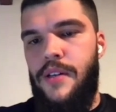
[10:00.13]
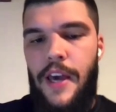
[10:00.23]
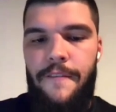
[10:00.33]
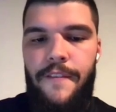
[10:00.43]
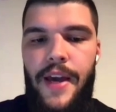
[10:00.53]

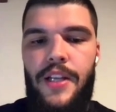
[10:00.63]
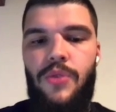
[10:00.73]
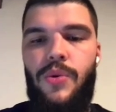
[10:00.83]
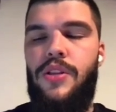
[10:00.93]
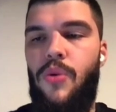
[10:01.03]
effect
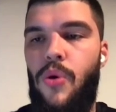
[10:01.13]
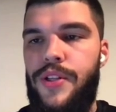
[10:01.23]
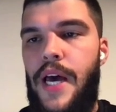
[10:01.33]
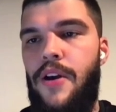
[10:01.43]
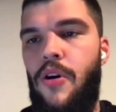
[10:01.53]
with or
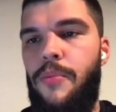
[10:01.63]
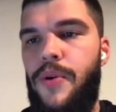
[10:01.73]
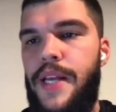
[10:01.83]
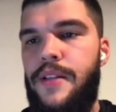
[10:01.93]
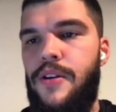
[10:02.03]
die
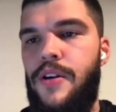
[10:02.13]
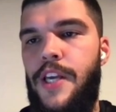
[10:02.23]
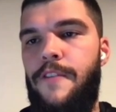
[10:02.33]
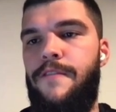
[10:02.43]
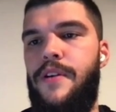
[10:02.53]
operator if